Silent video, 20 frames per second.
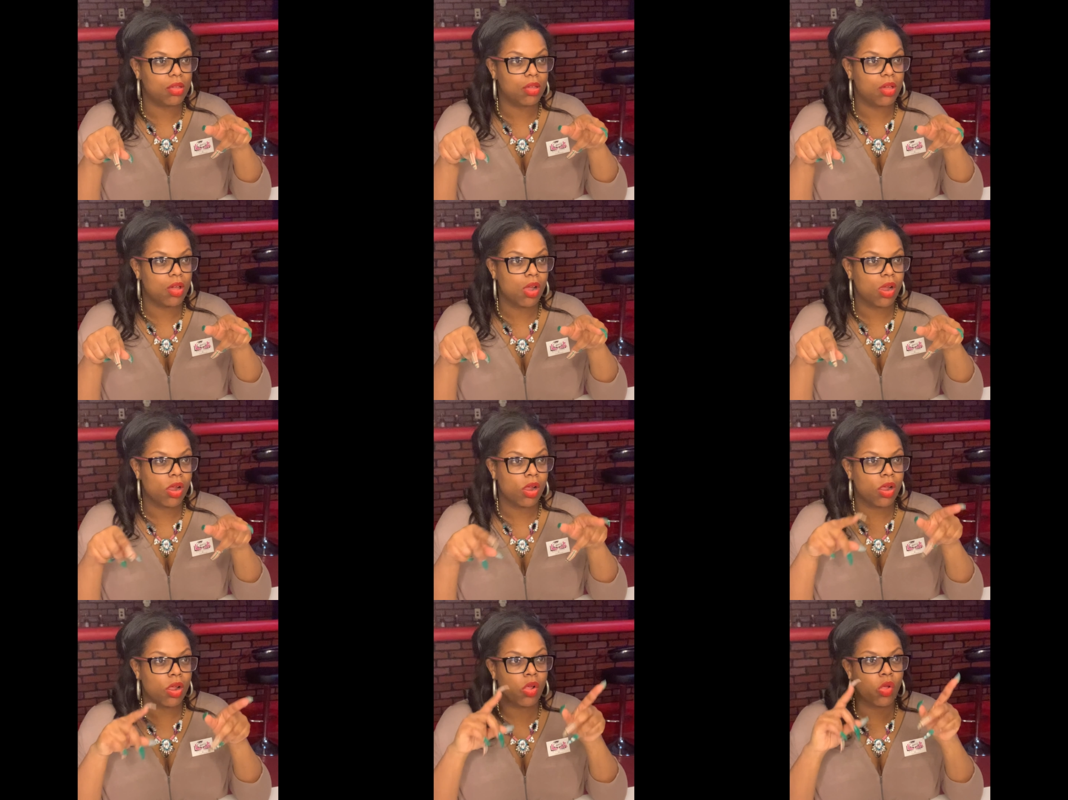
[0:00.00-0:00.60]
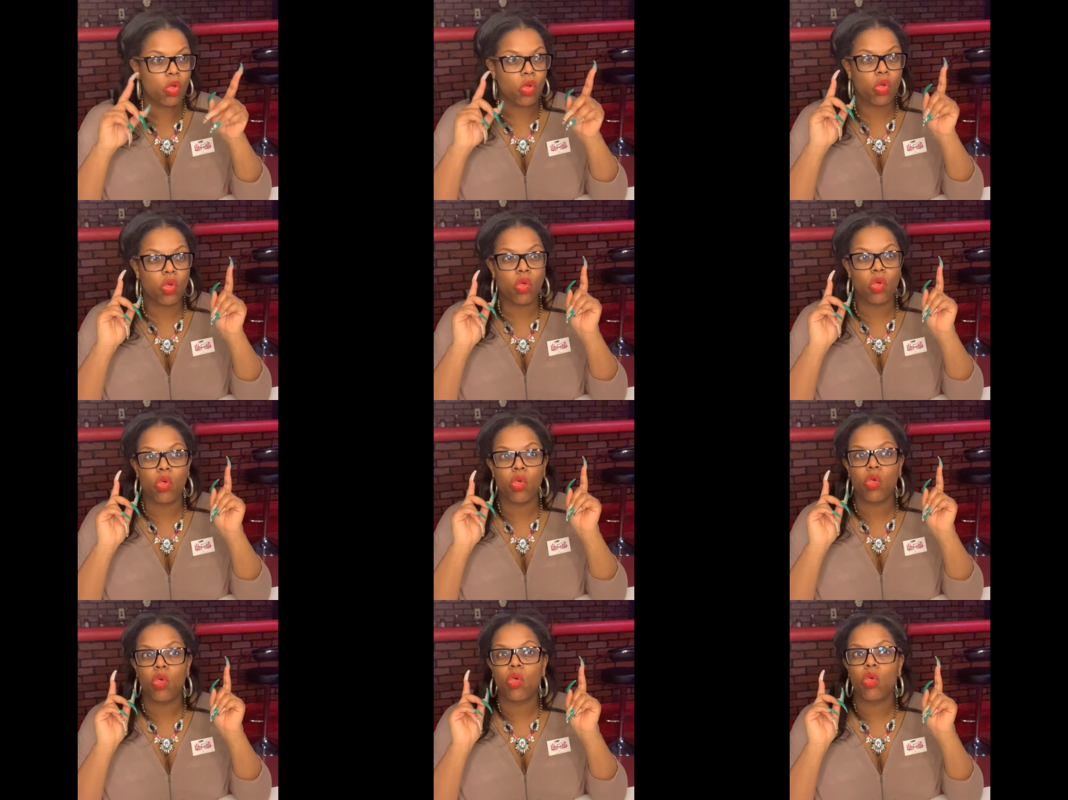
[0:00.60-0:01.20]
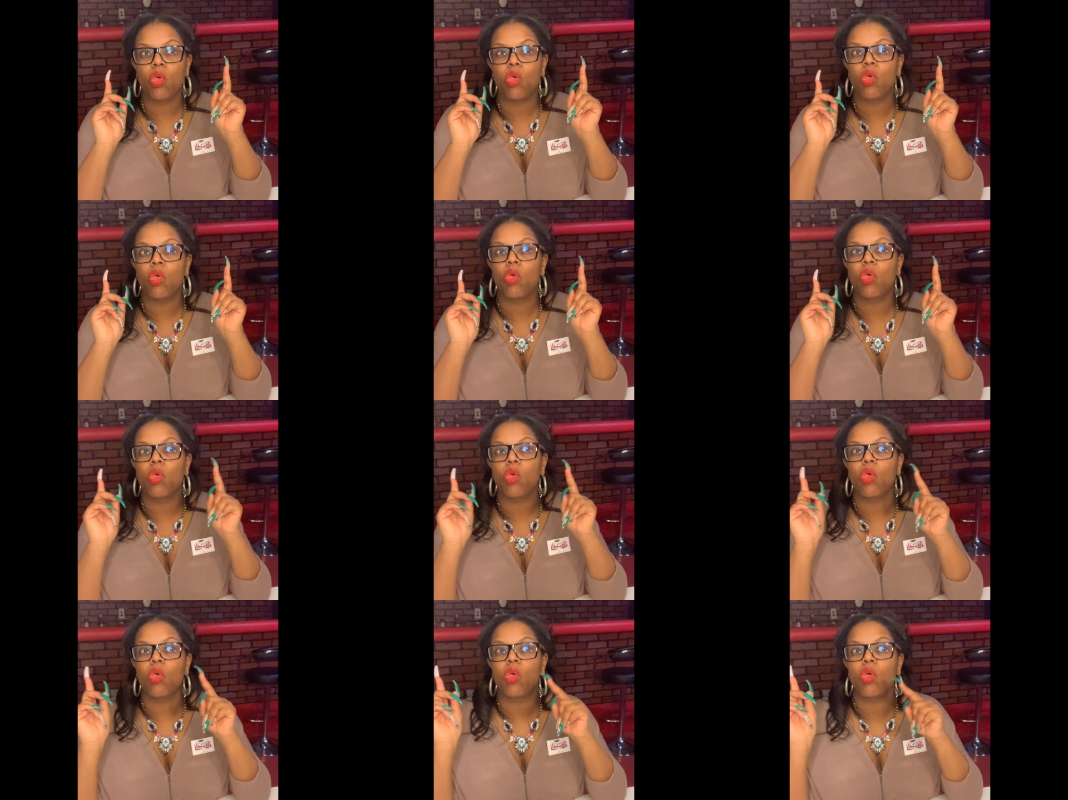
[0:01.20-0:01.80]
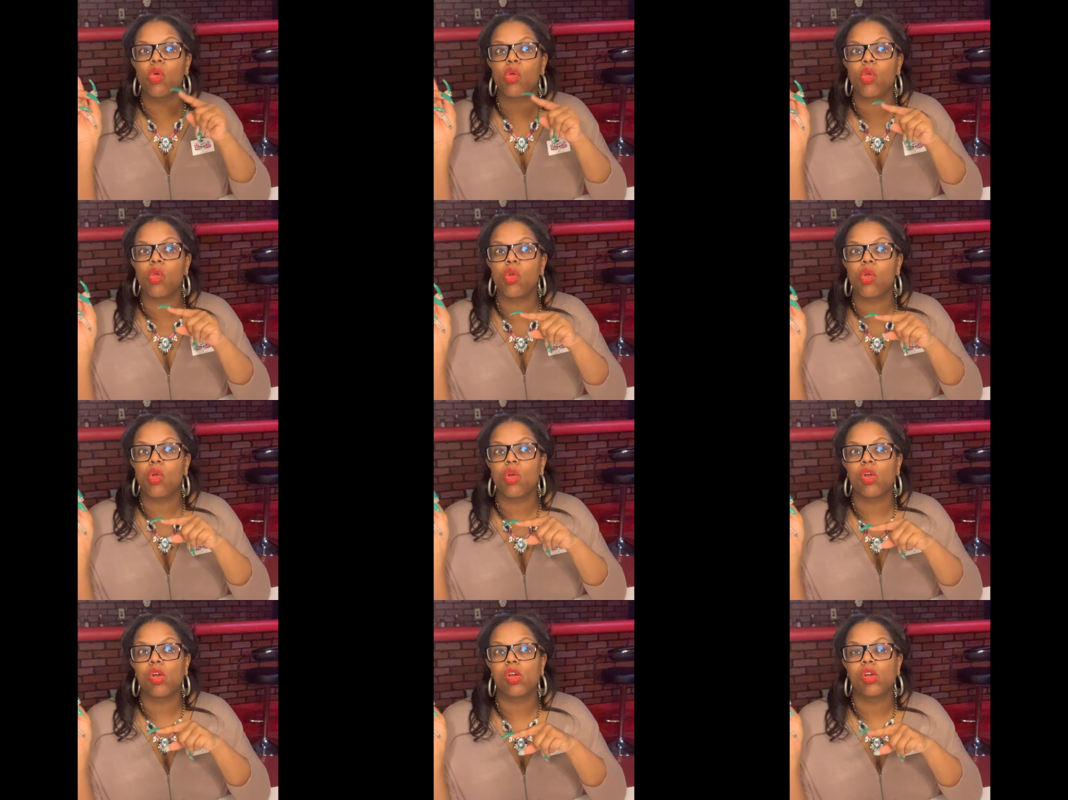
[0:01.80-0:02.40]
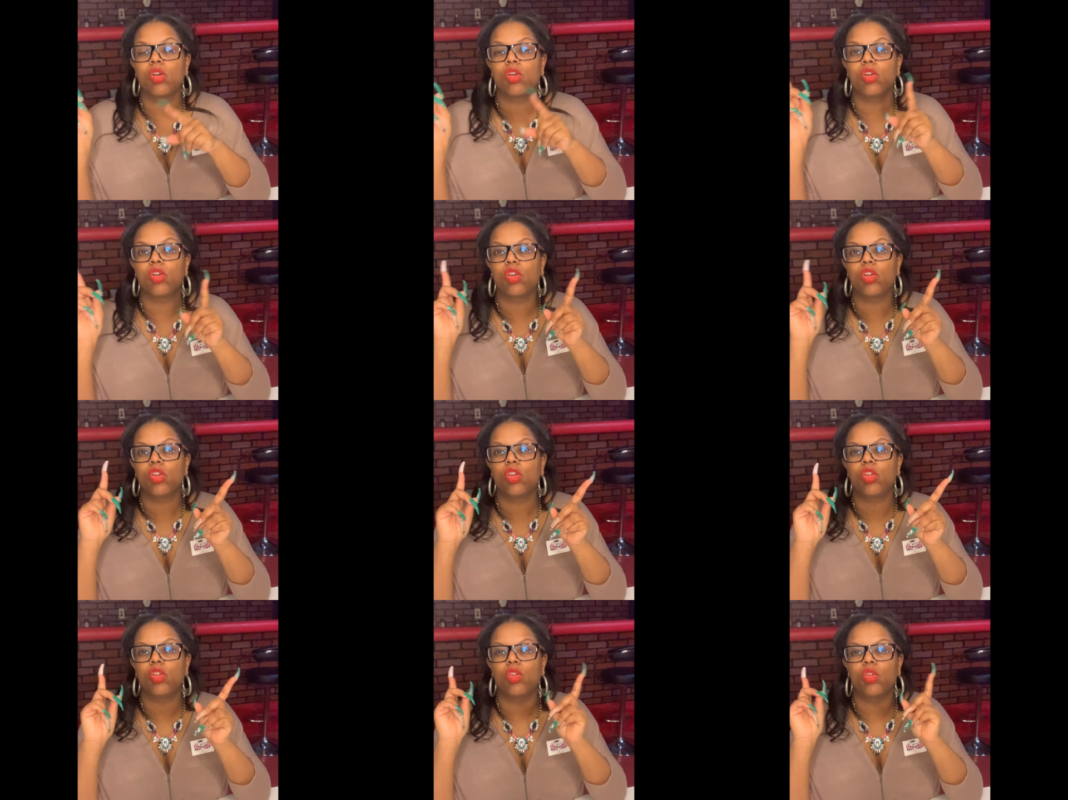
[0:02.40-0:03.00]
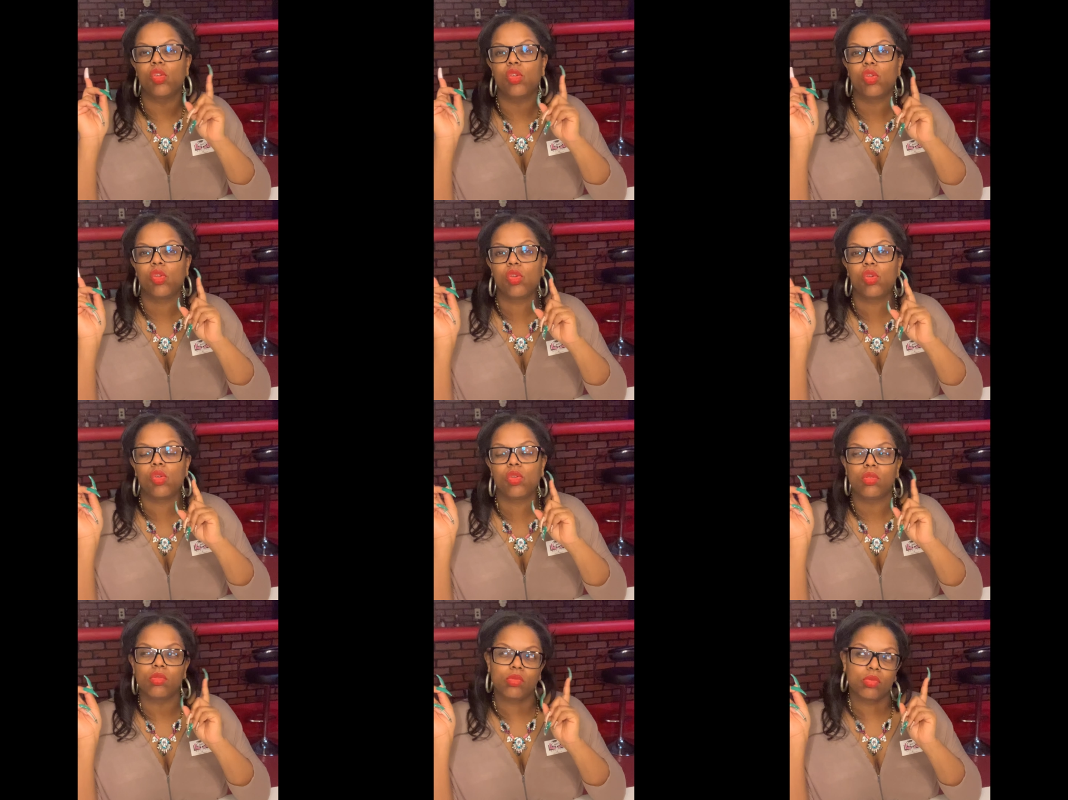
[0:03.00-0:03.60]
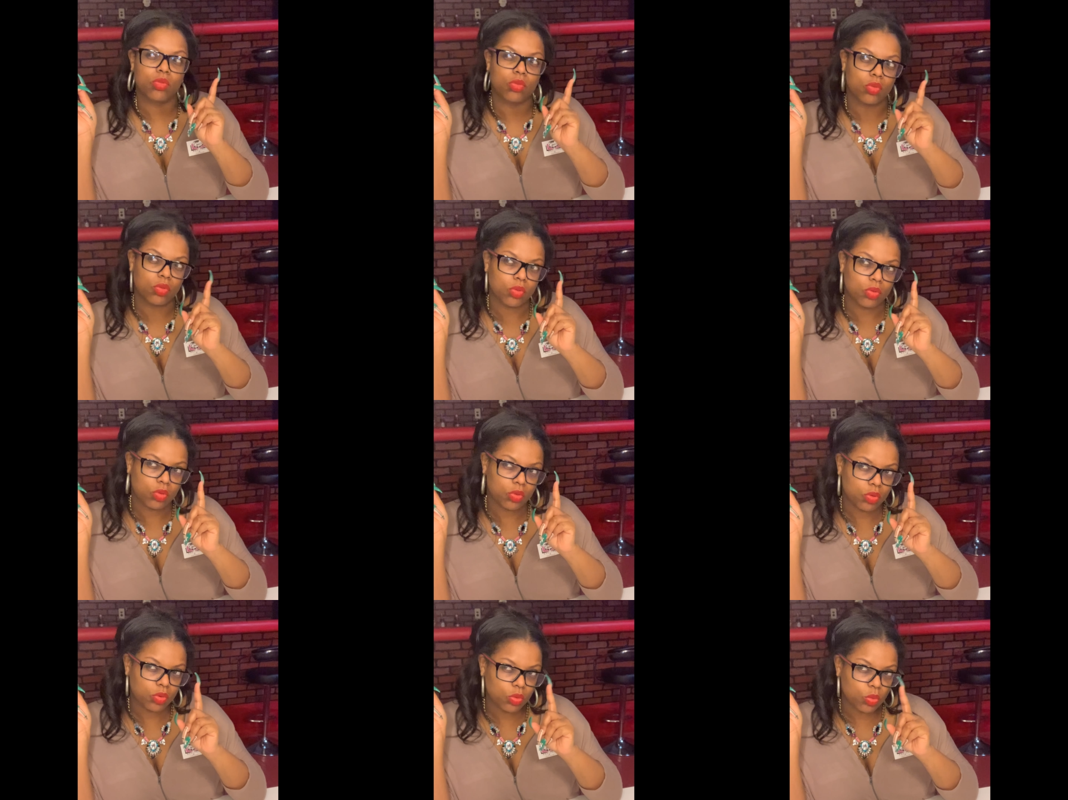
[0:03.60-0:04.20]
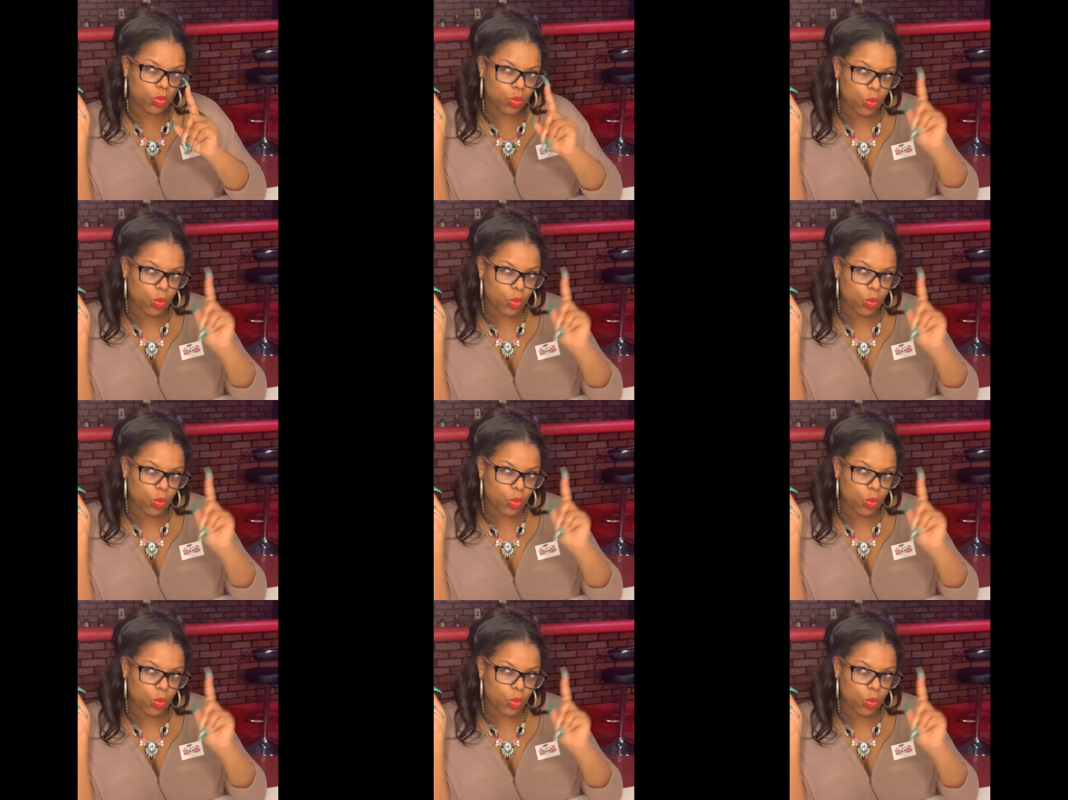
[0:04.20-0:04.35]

Nothing is said.